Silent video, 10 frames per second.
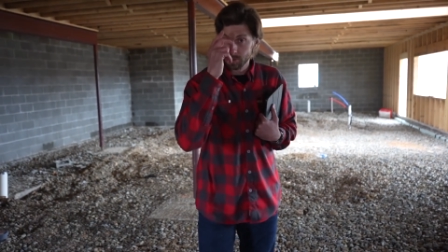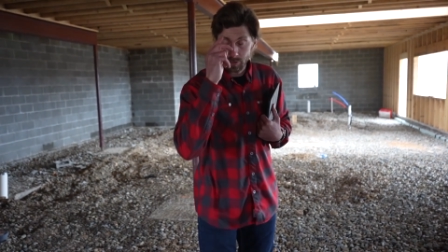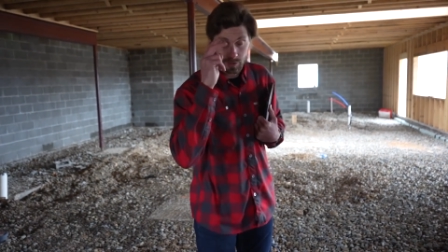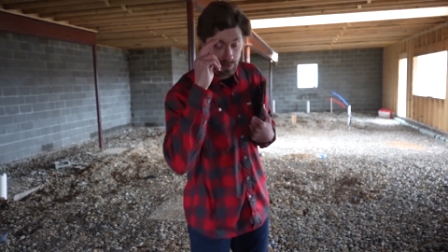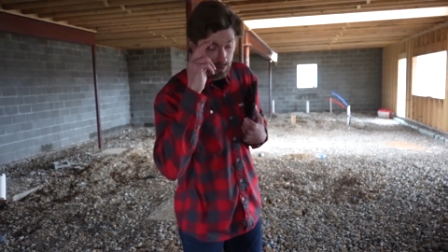
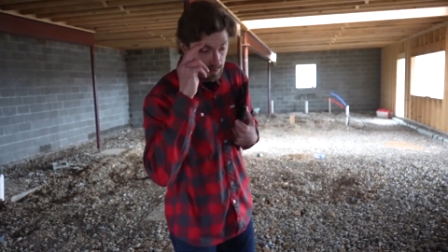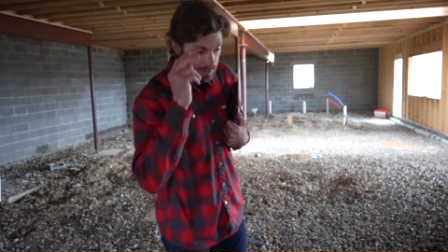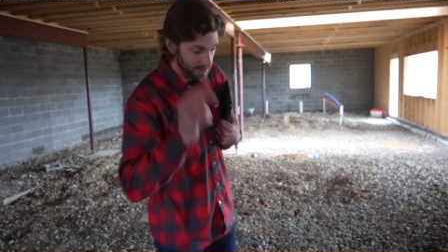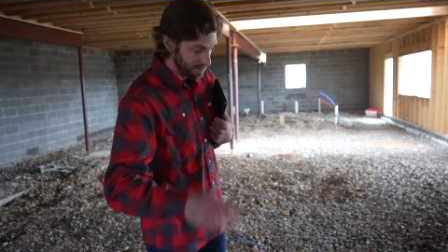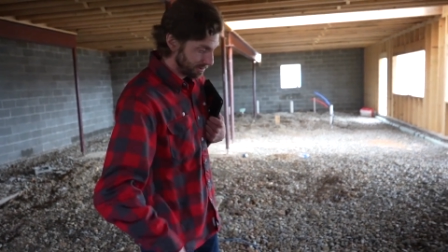And
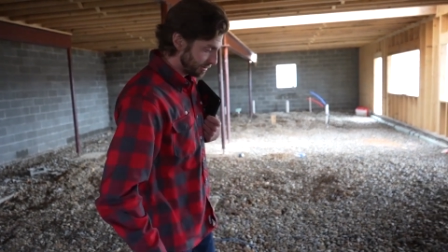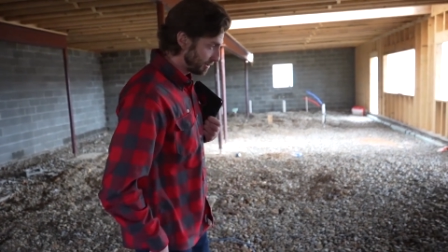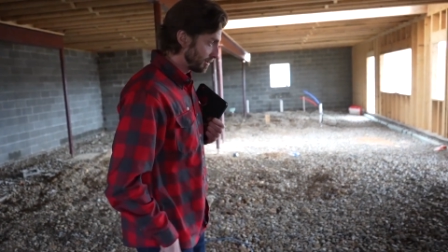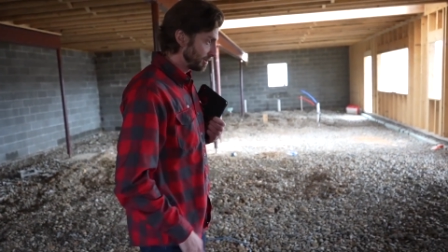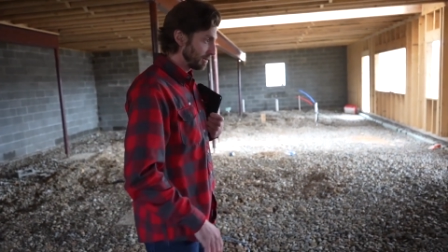also,
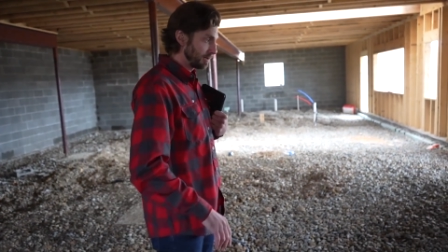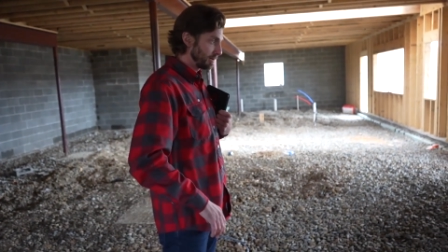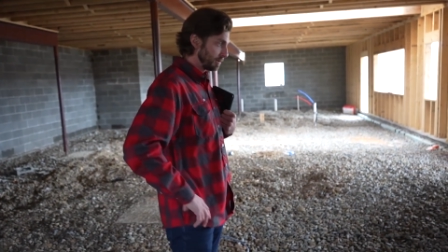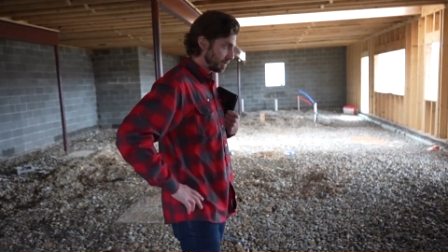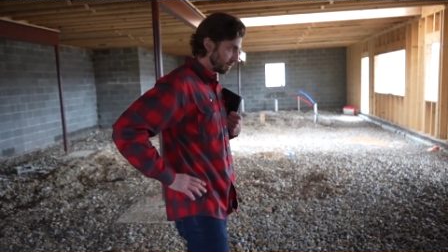so these are
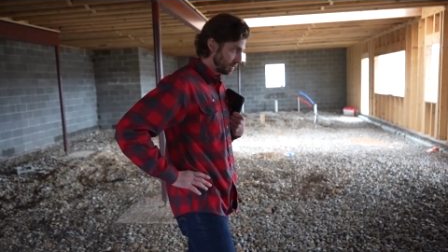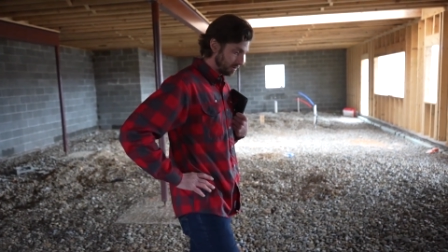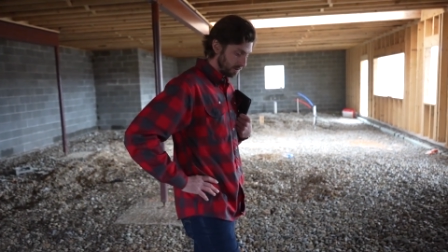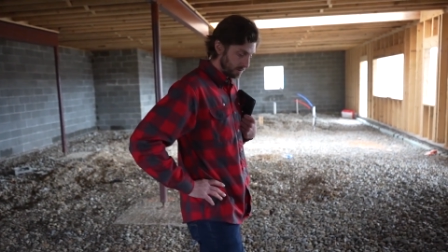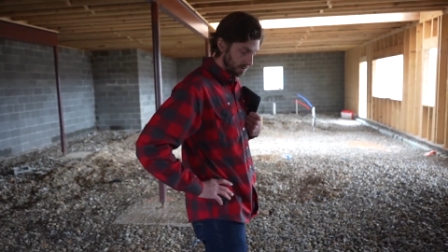also going to
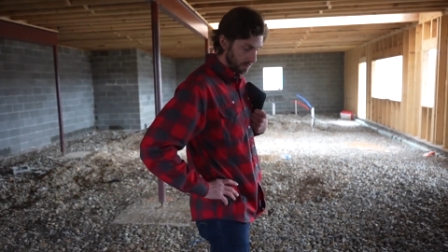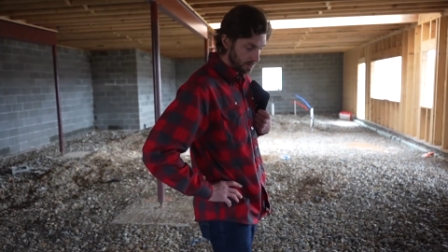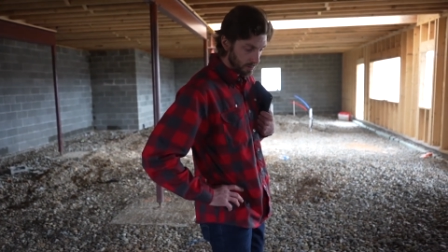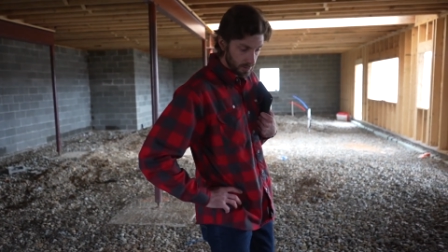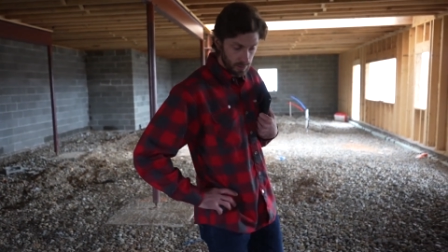be
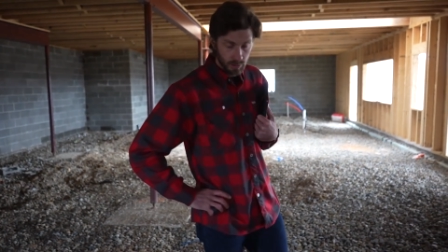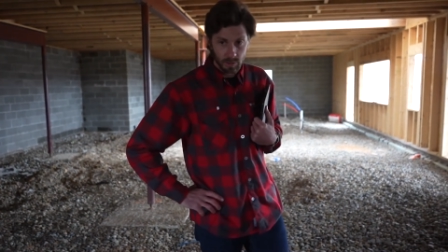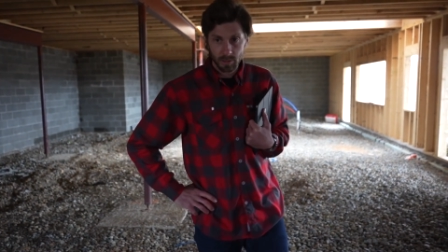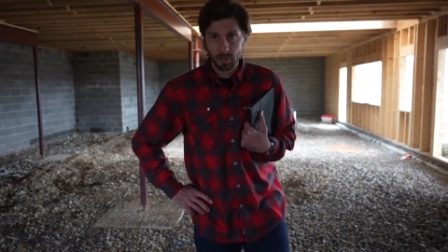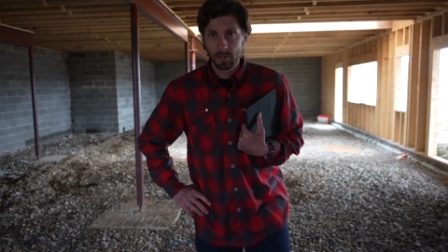we're
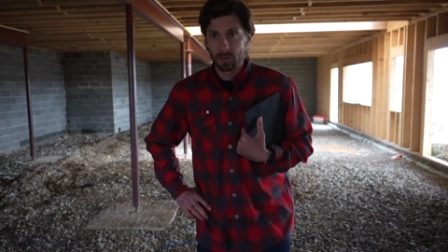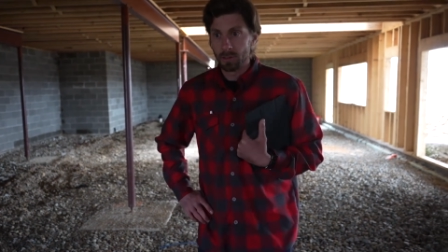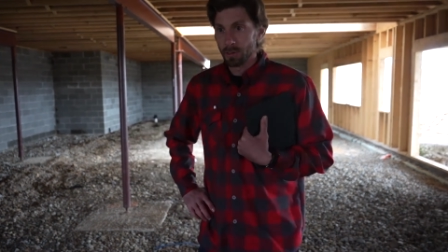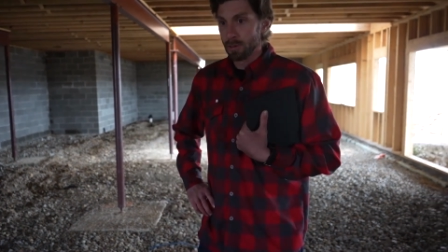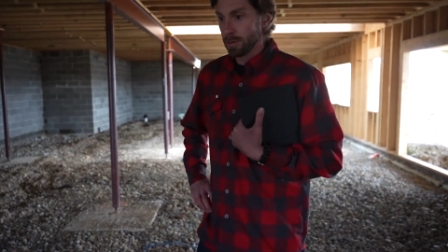going to have a
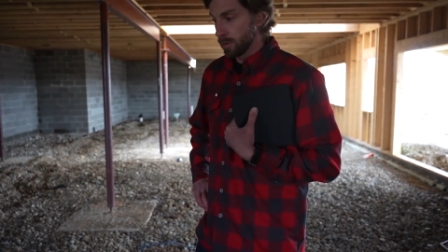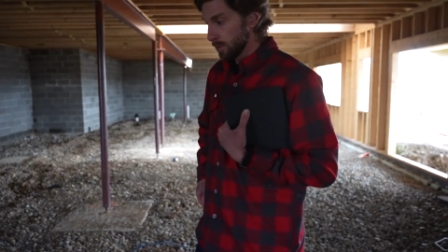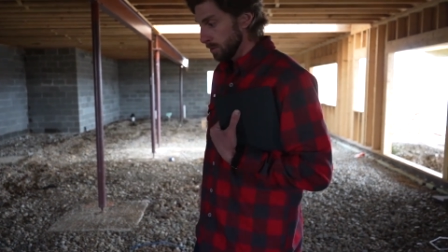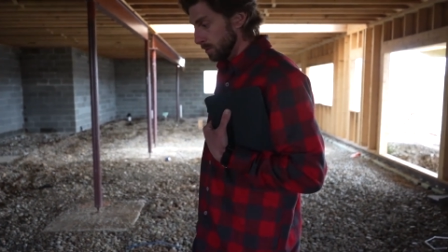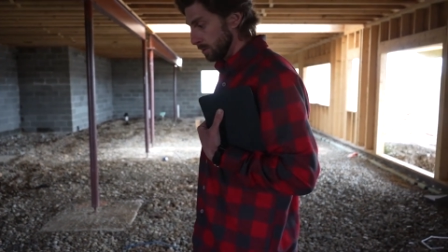concrete
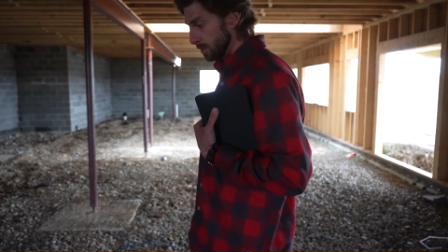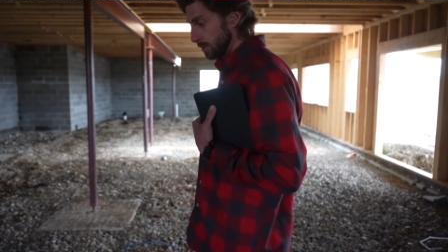slab down here.